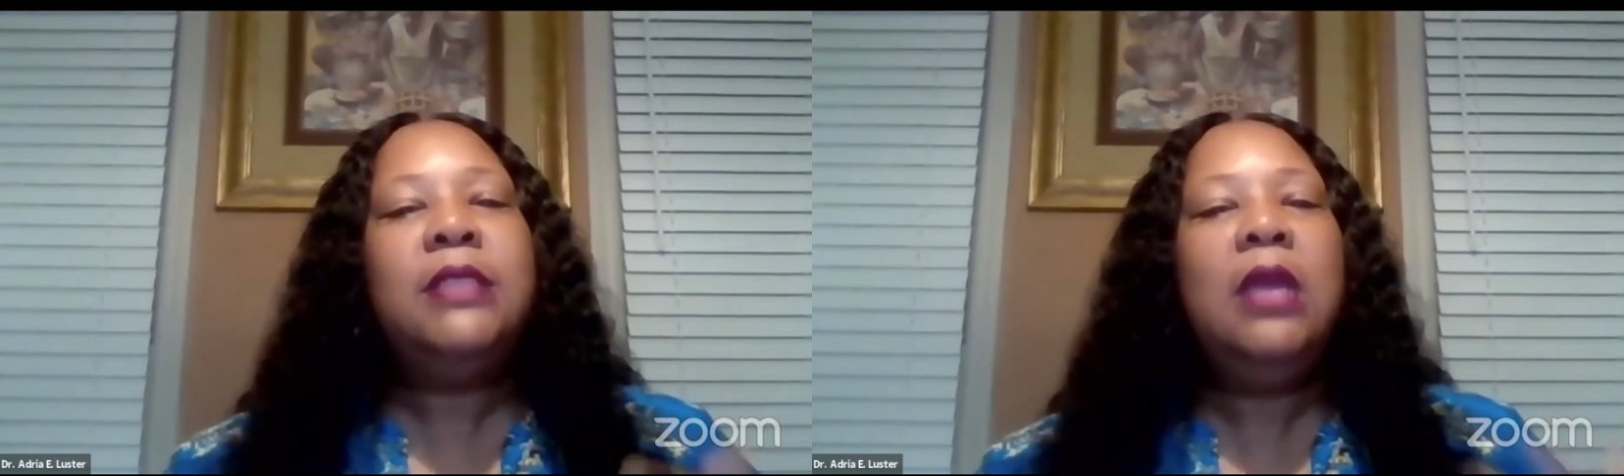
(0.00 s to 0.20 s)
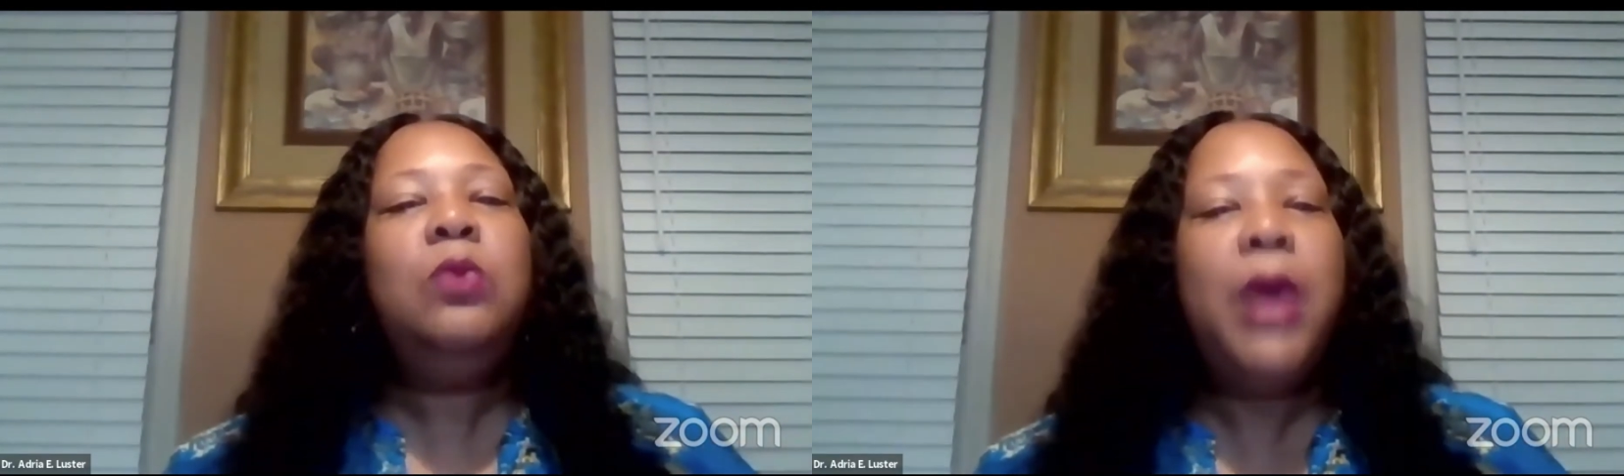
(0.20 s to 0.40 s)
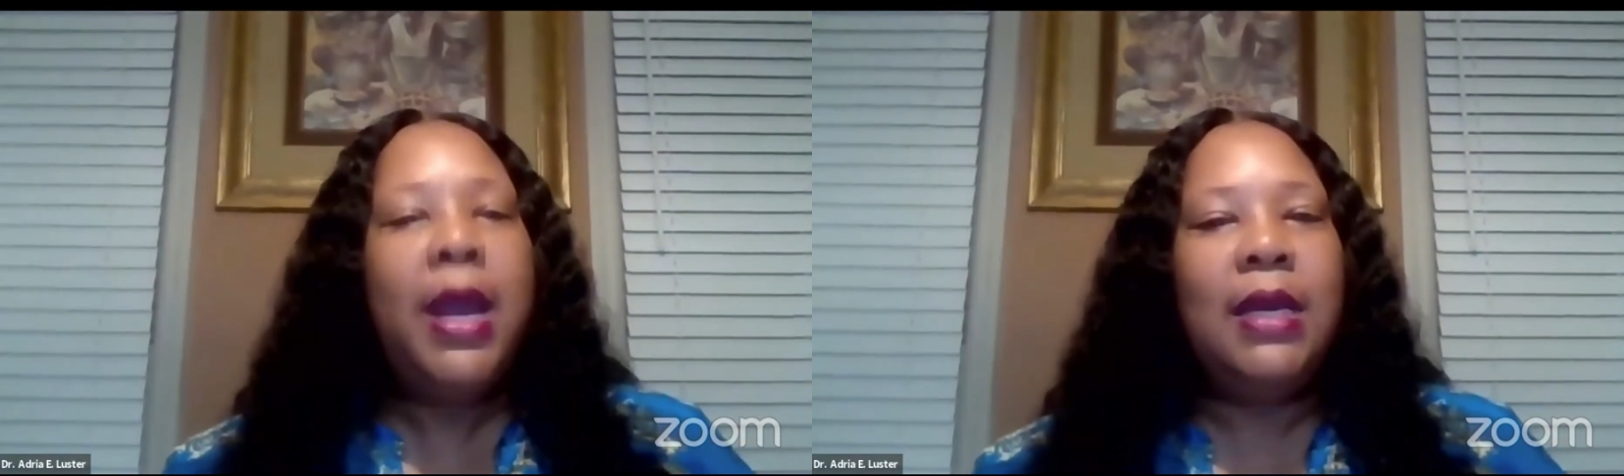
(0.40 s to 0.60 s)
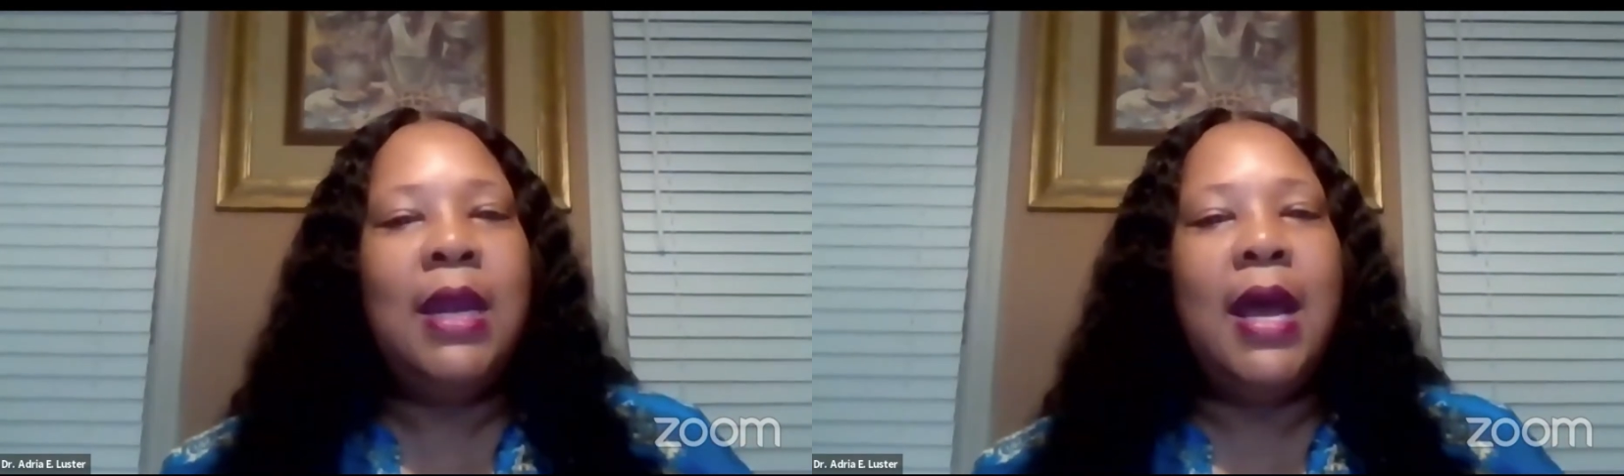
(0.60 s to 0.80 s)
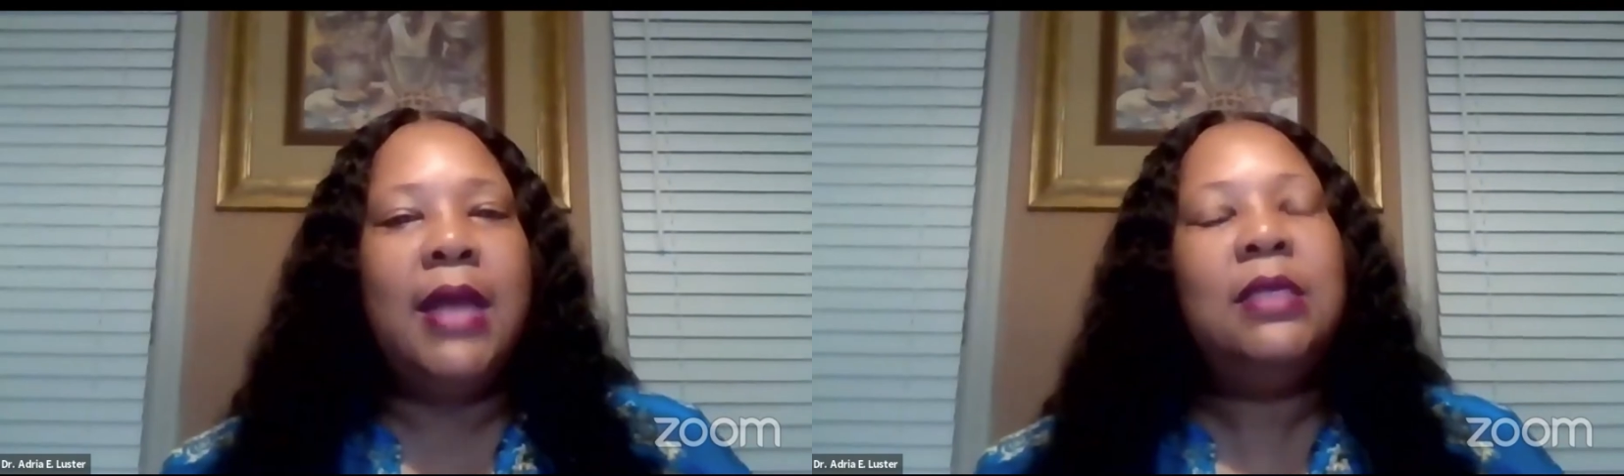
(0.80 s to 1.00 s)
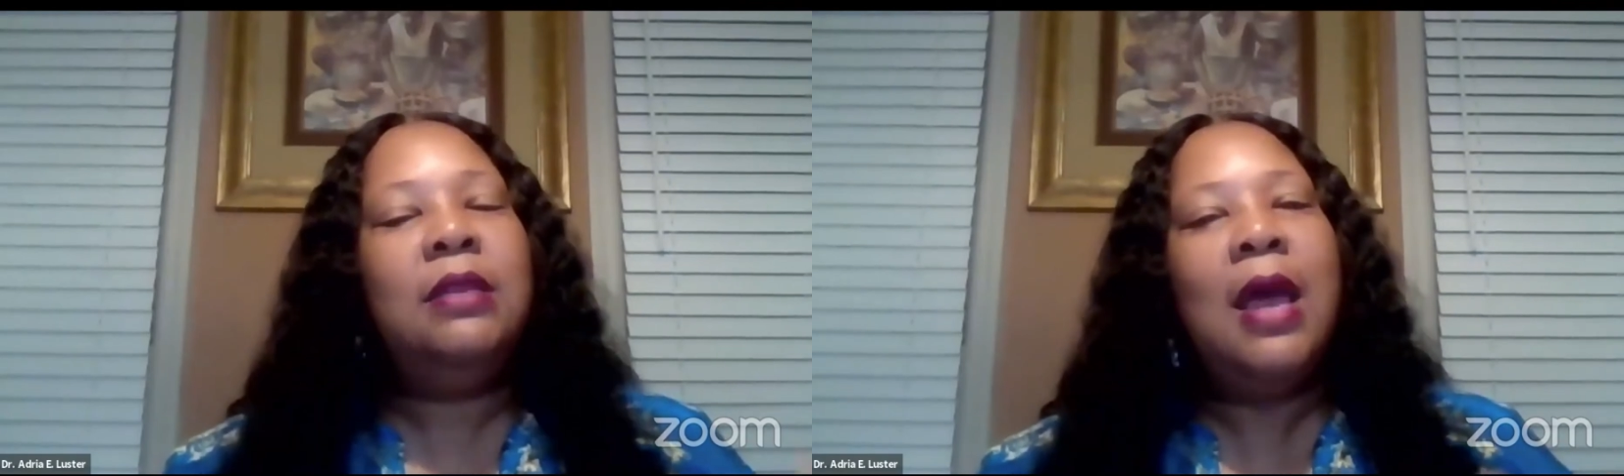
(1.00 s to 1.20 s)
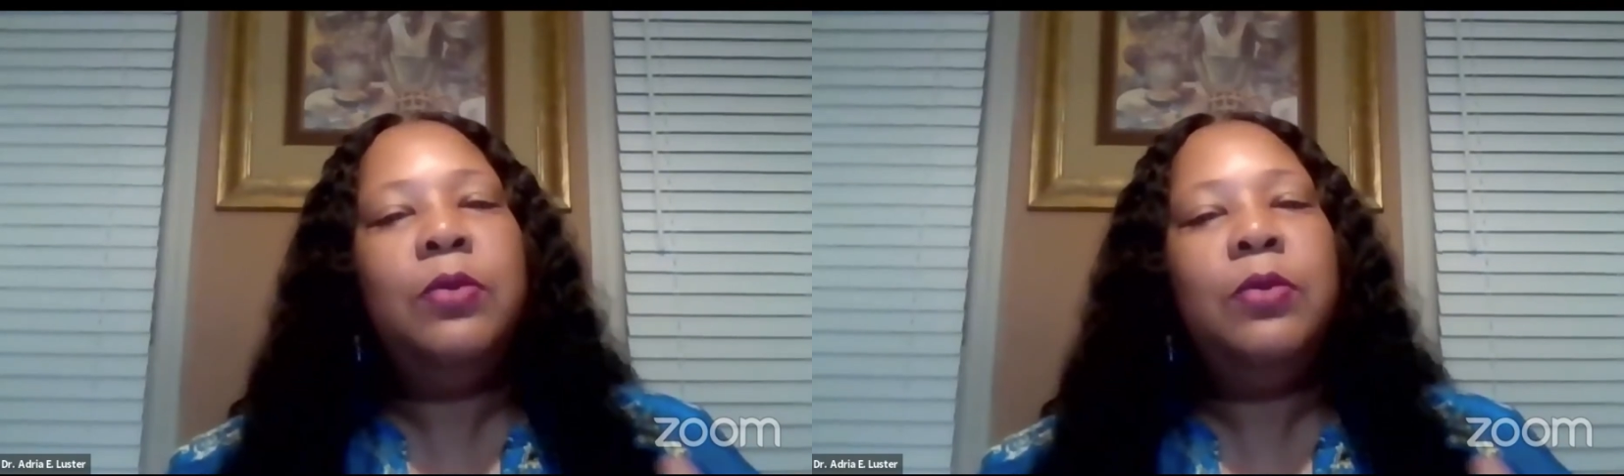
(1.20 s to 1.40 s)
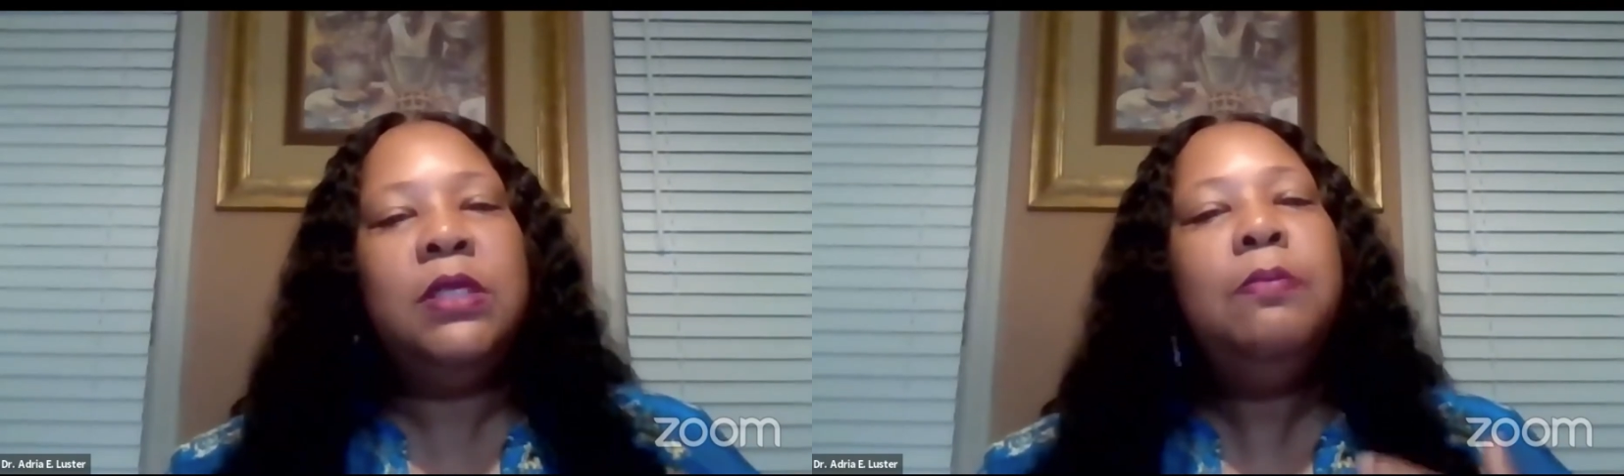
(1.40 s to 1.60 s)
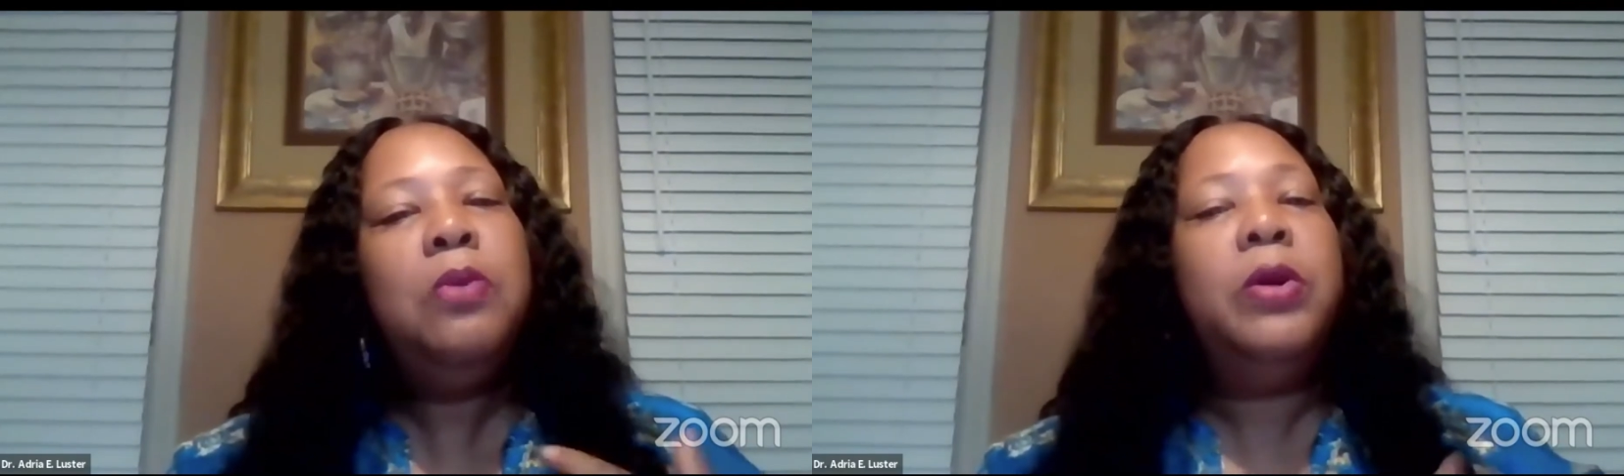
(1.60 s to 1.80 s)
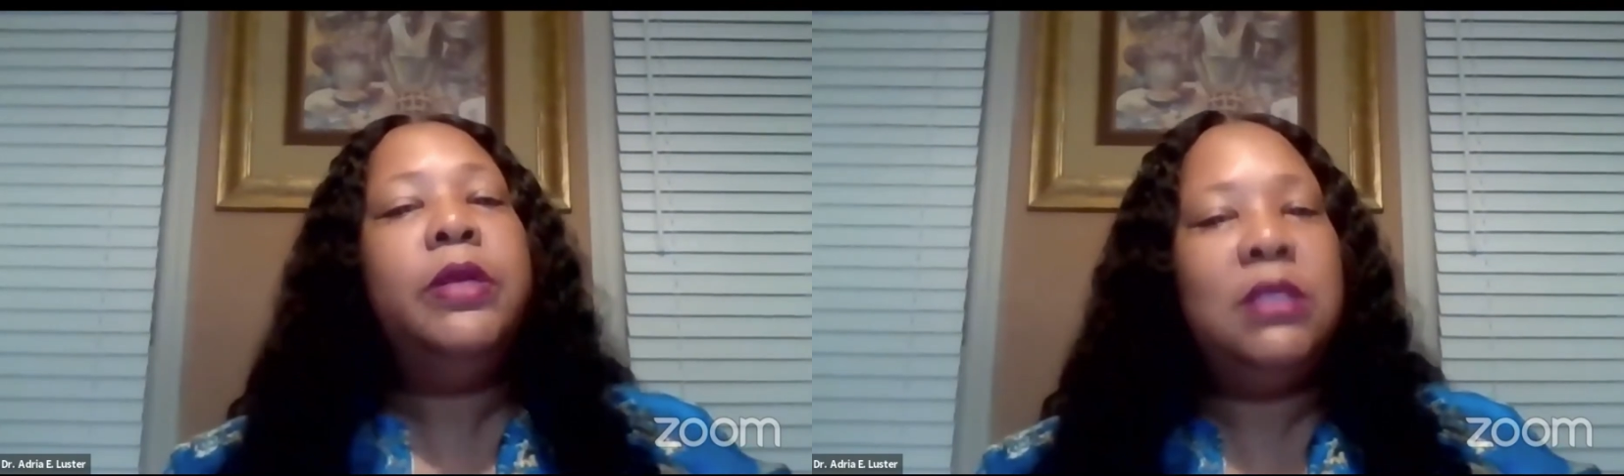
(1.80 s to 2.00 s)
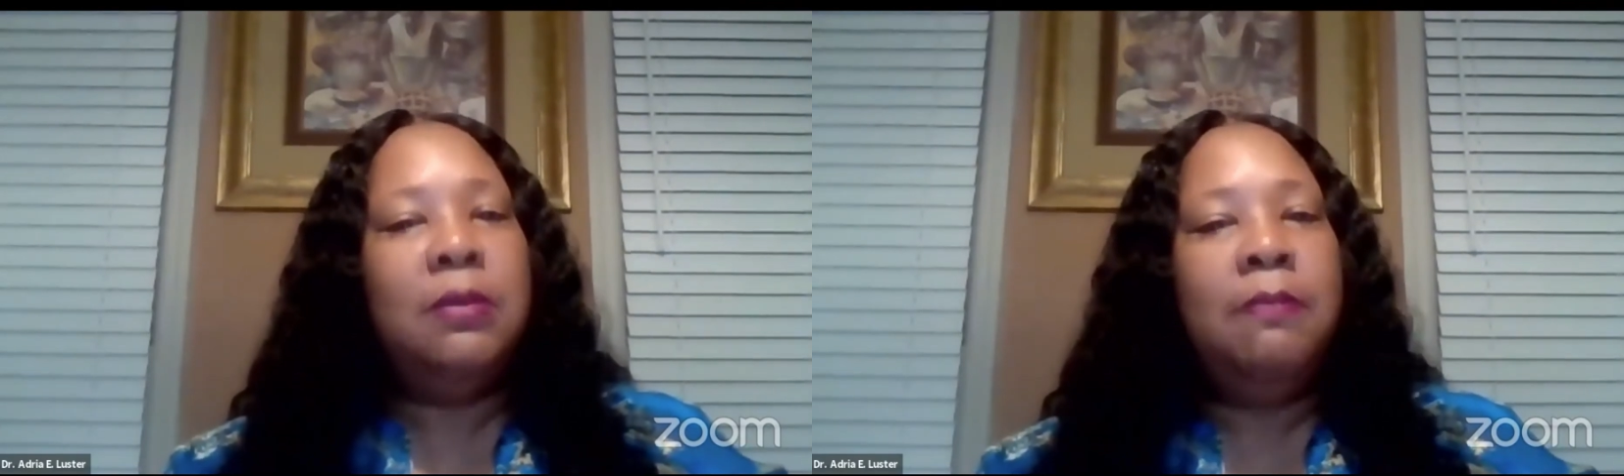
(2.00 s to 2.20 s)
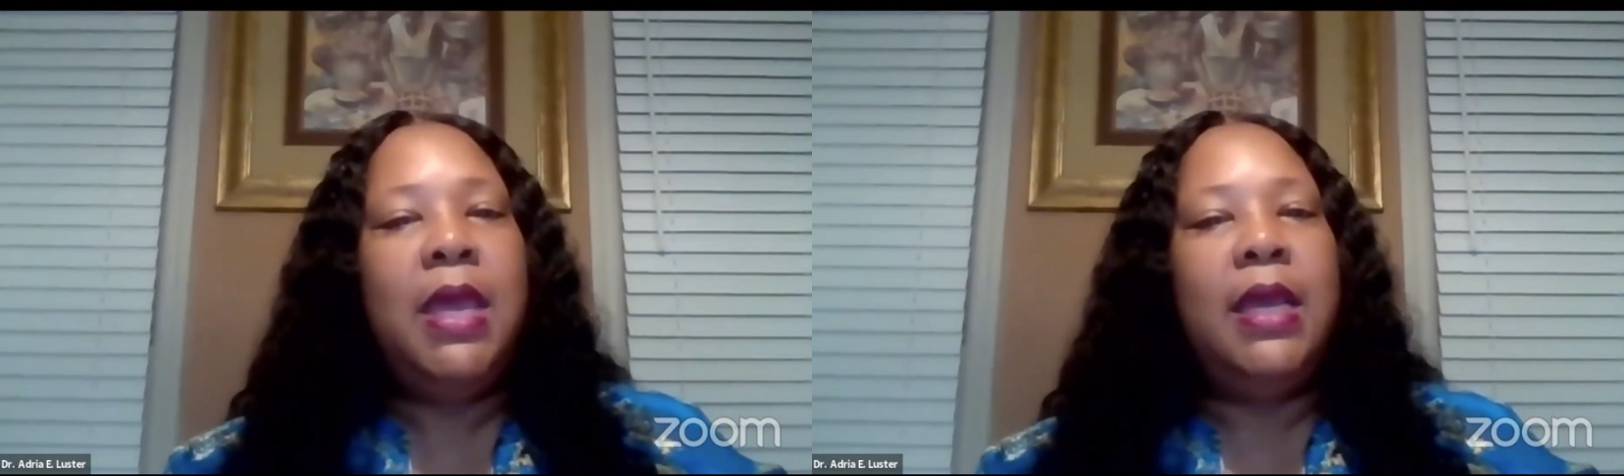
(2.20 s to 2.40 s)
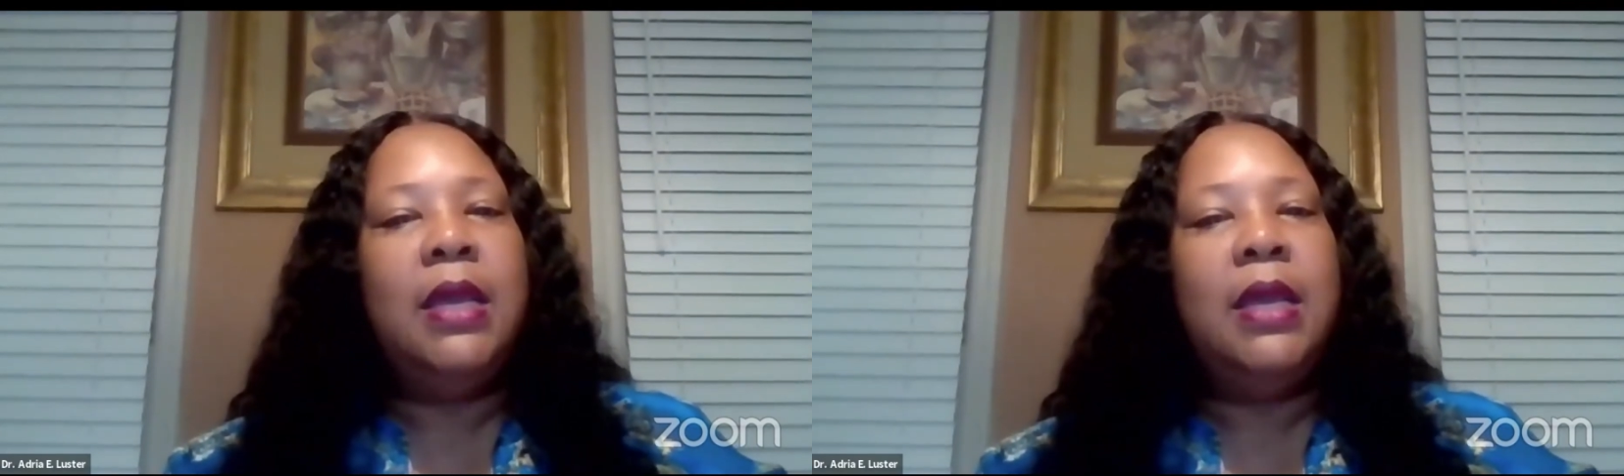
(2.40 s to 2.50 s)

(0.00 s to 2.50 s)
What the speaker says: he recognized that that was important to me